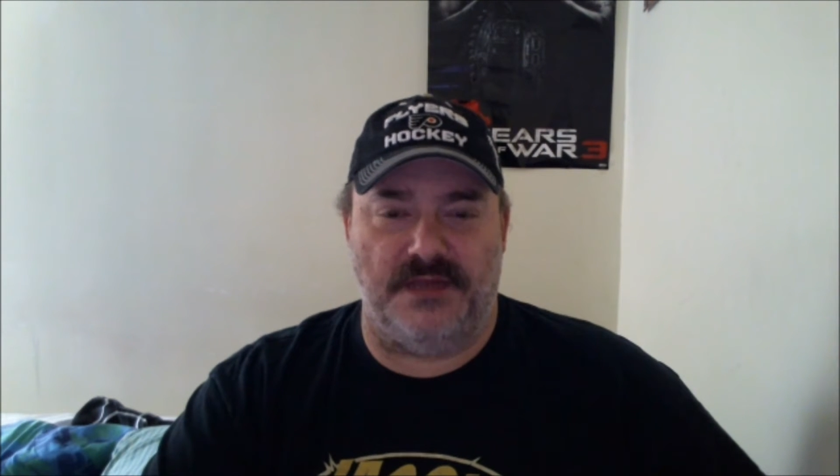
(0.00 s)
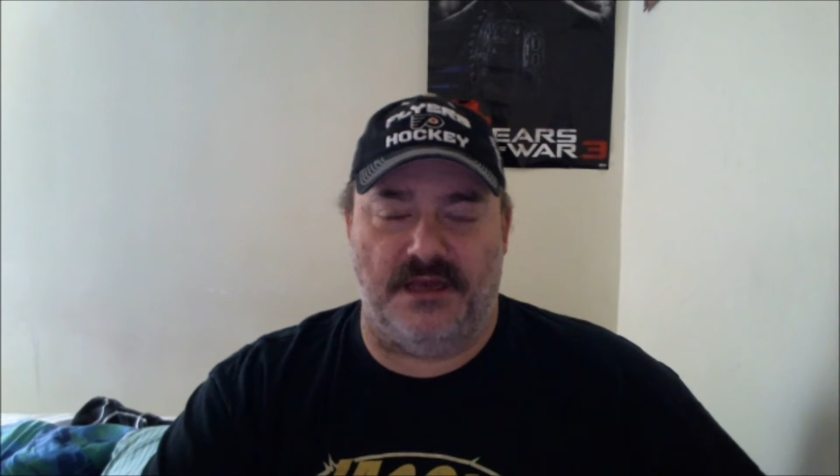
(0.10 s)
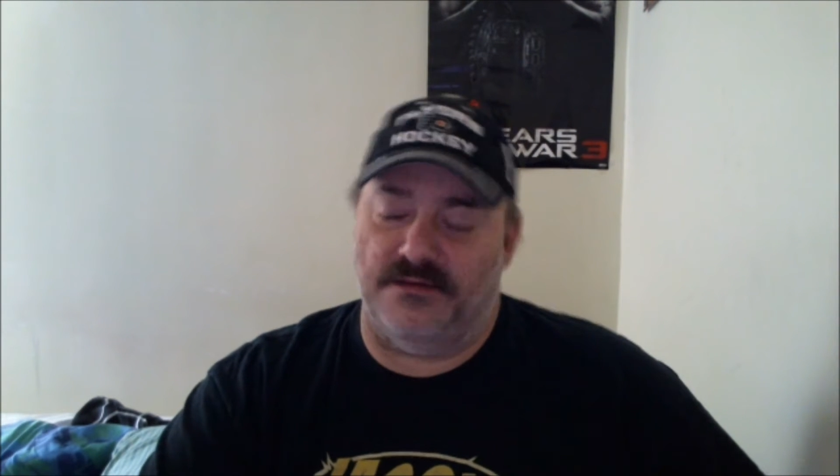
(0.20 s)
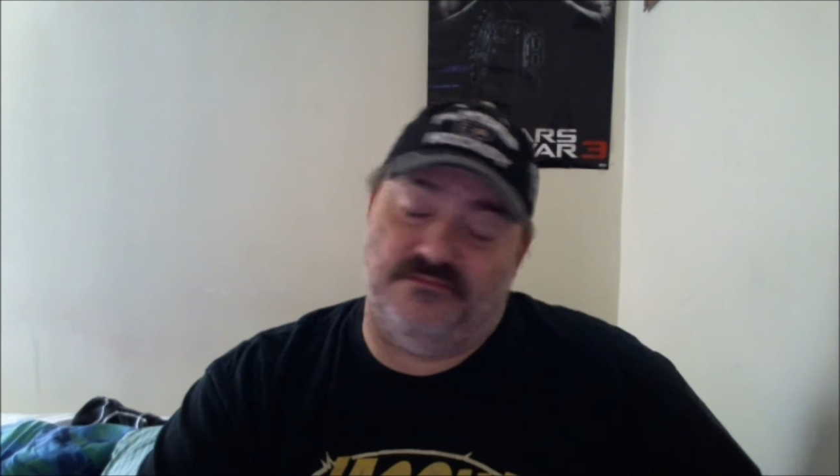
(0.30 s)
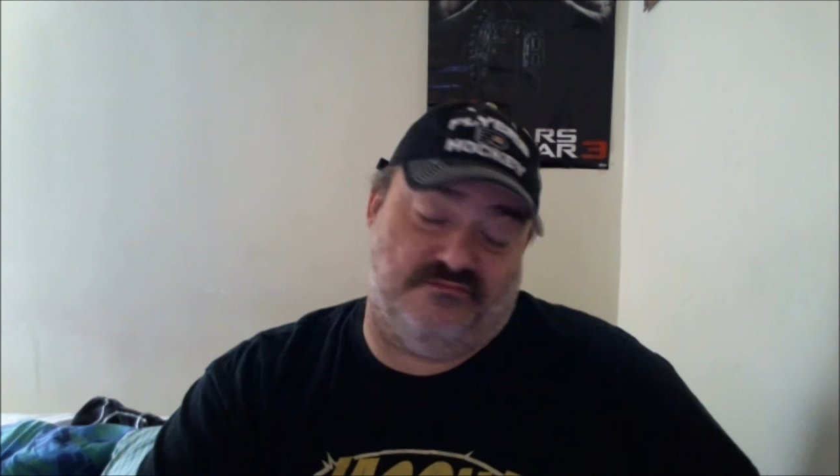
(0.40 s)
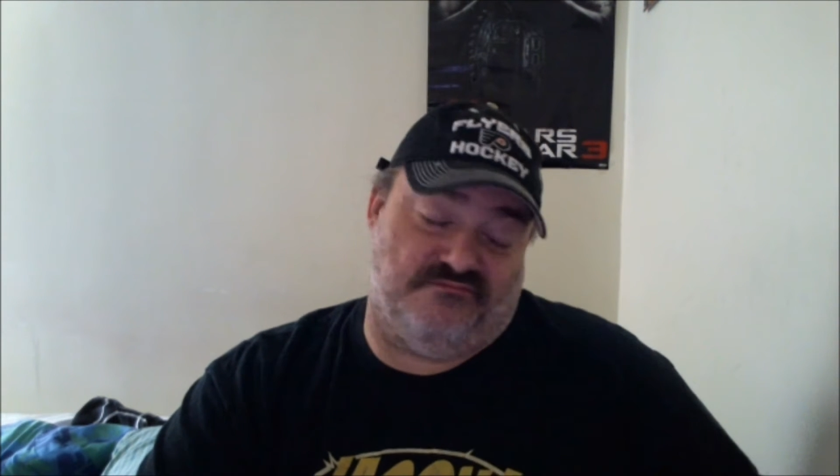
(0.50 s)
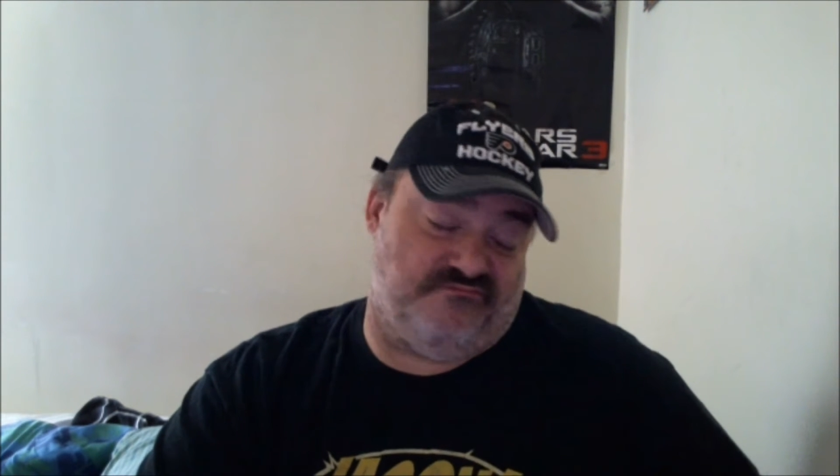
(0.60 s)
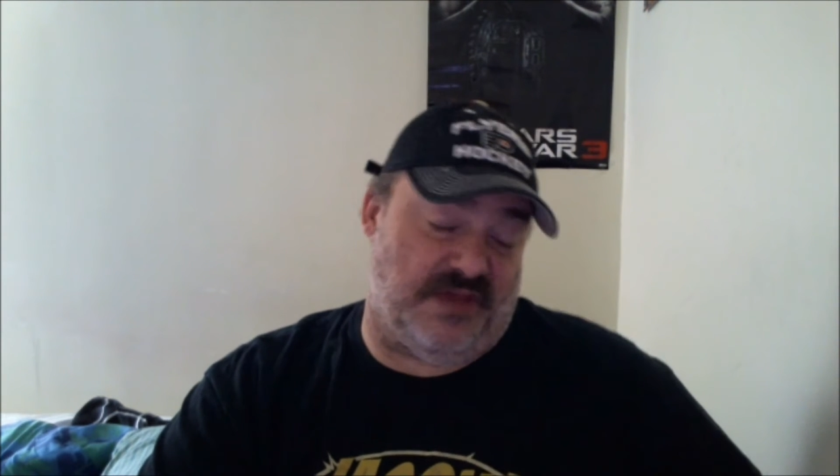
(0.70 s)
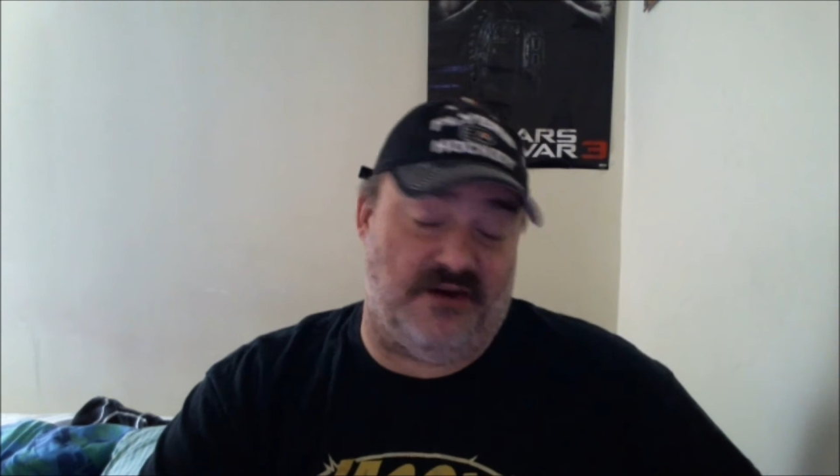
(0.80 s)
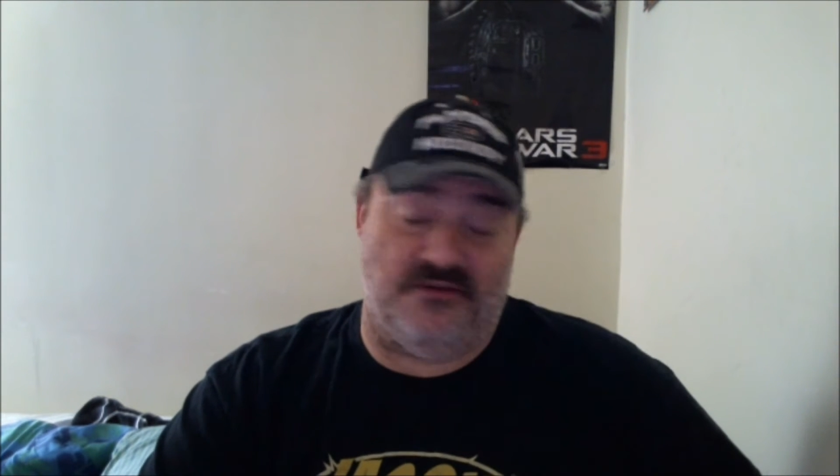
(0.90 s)
and
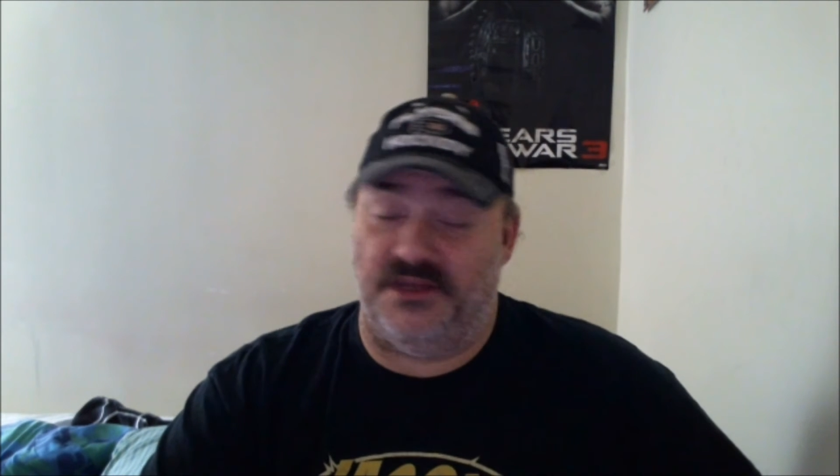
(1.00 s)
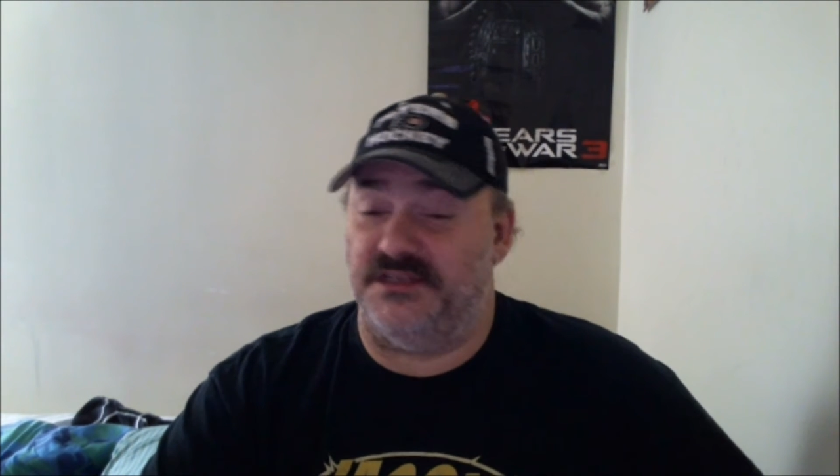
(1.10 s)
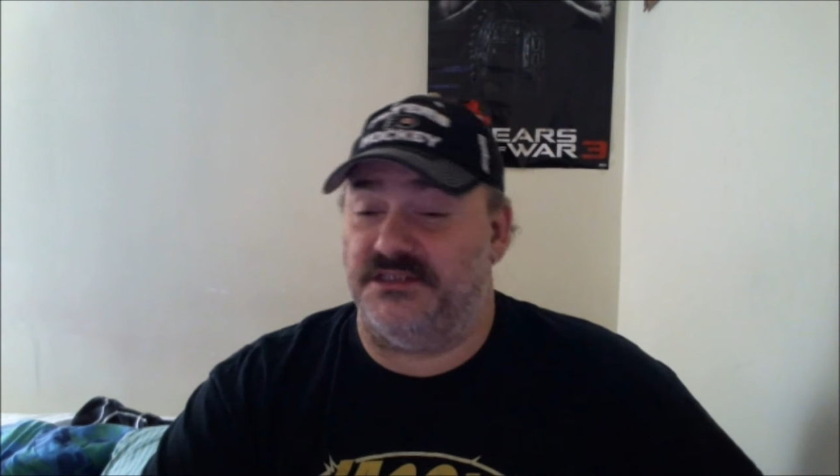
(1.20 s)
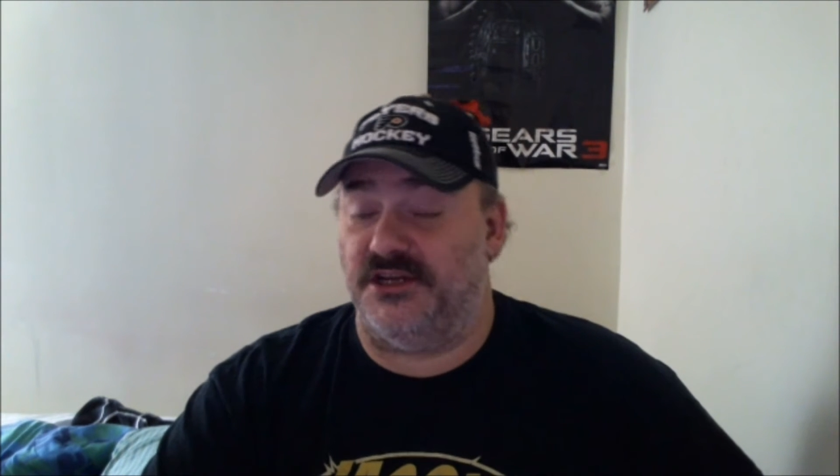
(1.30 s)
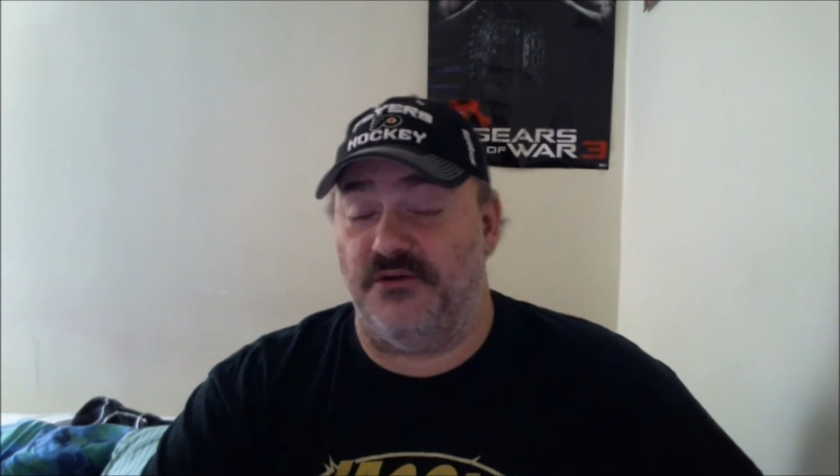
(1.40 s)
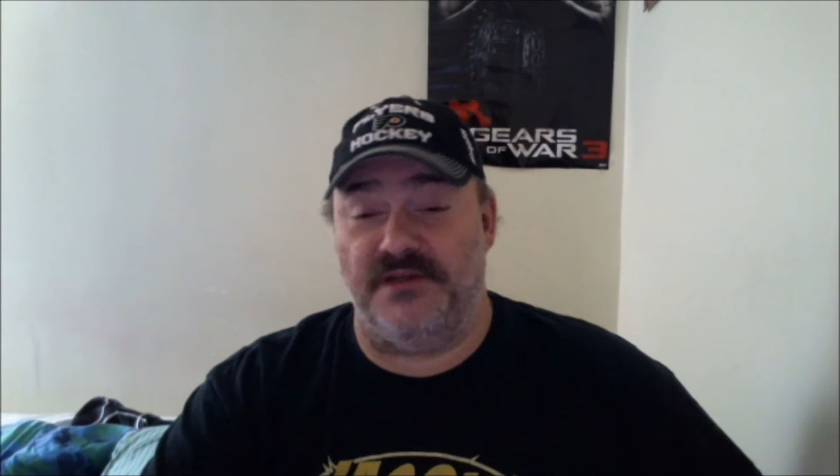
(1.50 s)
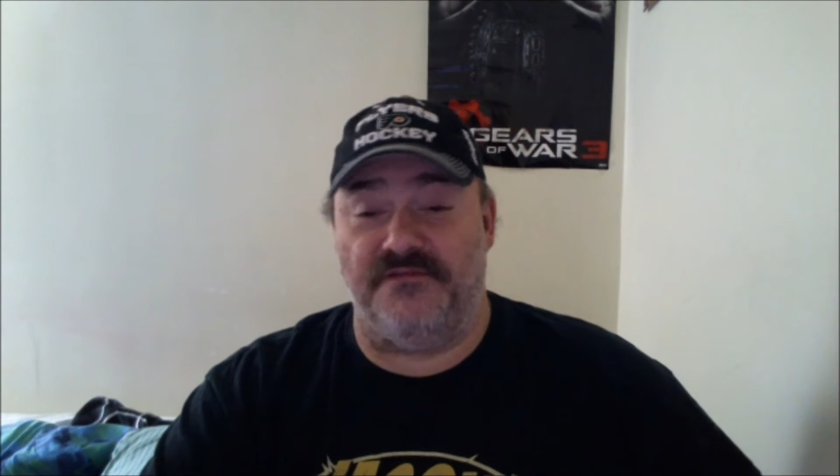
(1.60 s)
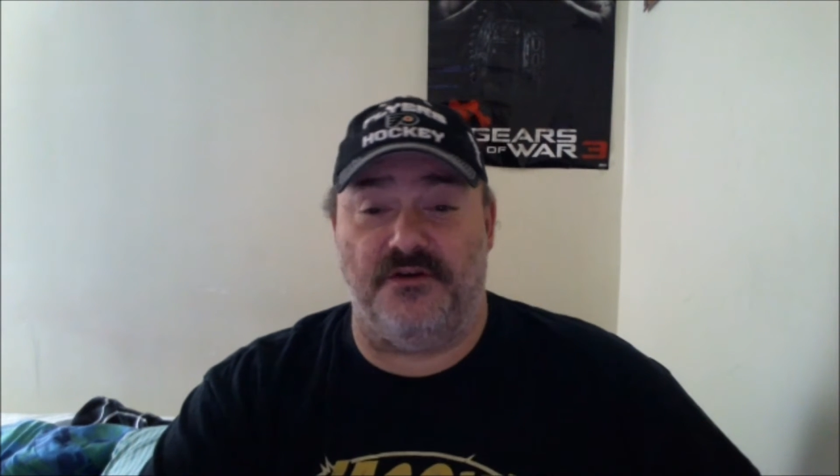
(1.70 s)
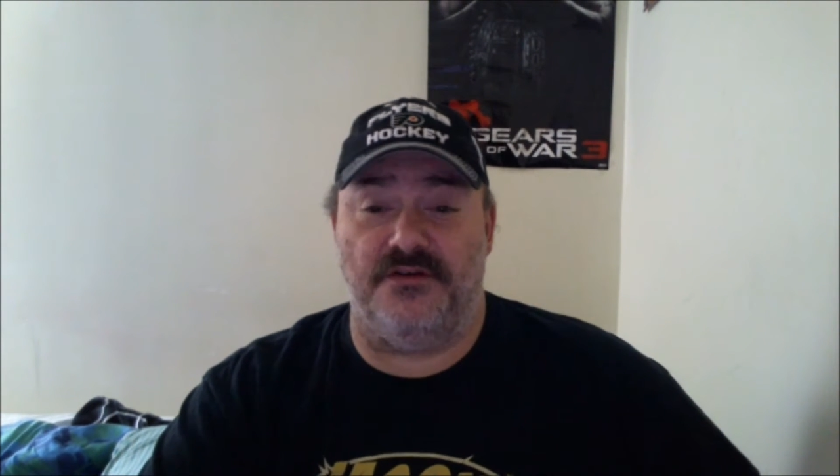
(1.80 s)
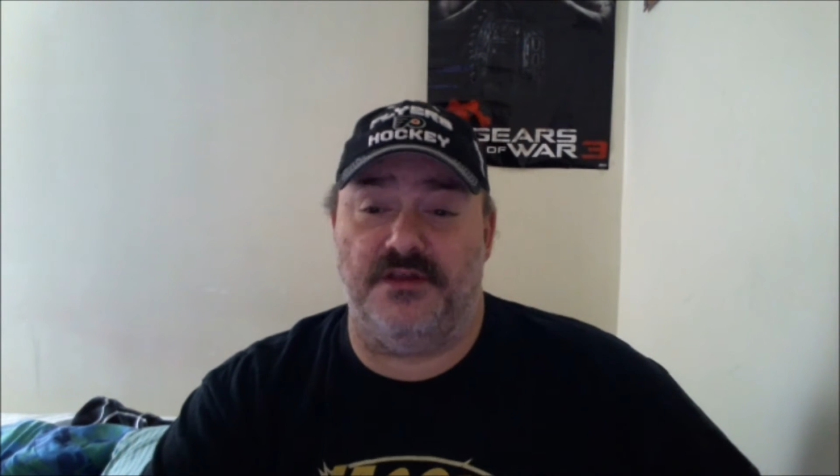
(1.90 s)
I don't think it's going to go any
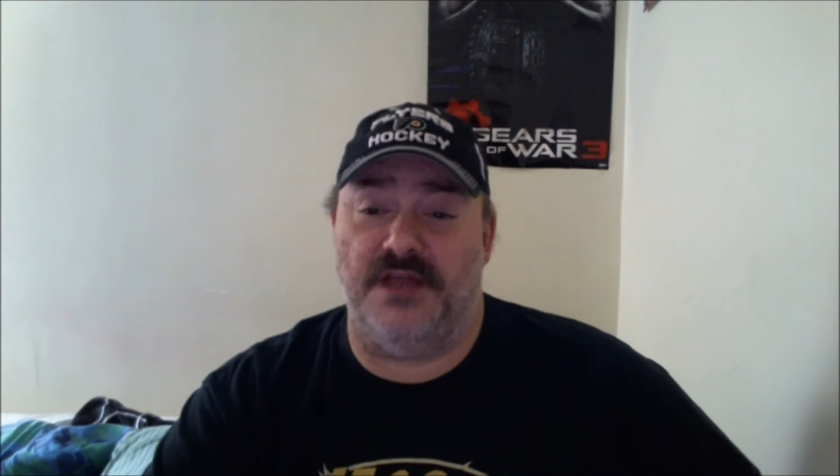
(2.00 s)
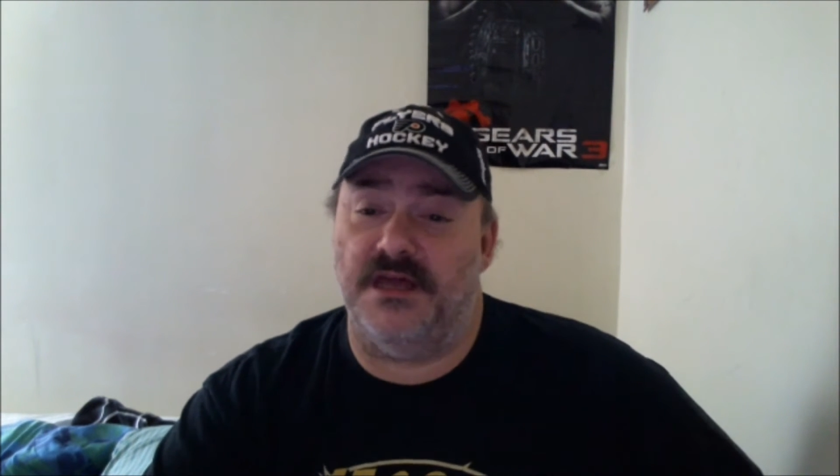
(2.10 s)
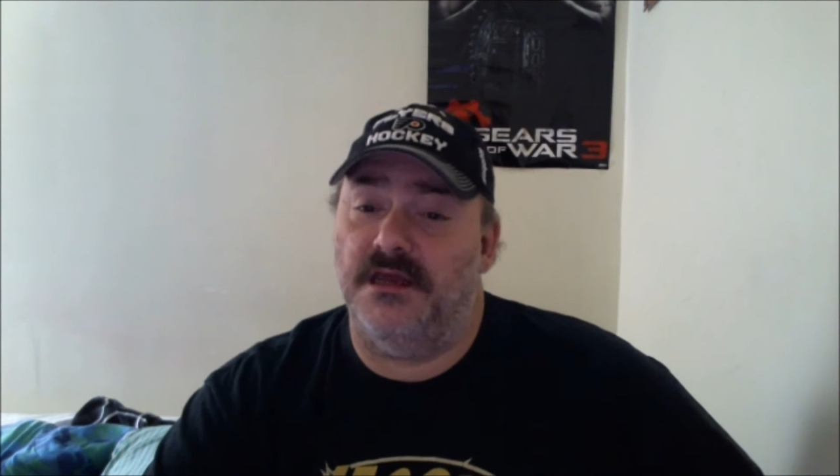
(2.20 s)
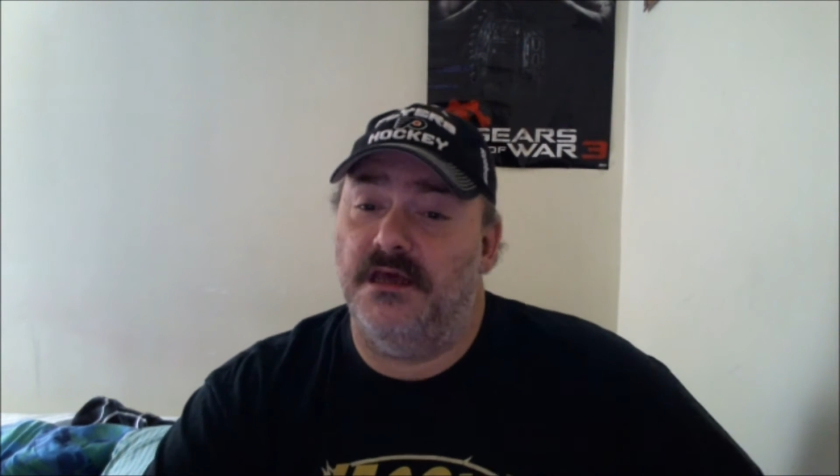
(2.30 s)
further than that.